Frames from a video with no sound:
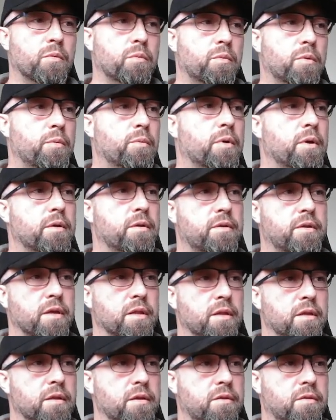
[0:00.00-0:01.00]
We want to
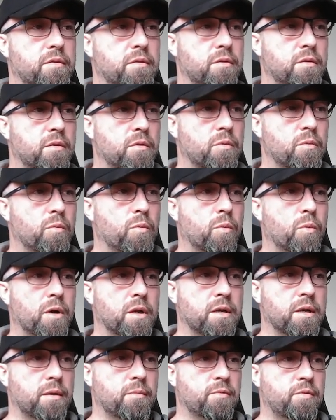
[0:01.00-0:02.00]
tell it
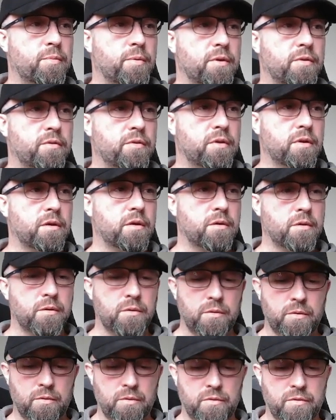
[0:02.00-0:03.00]
what namespace to
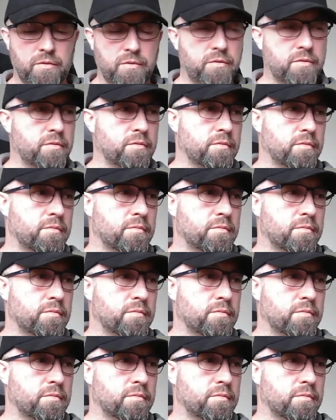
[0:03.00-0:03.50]
use.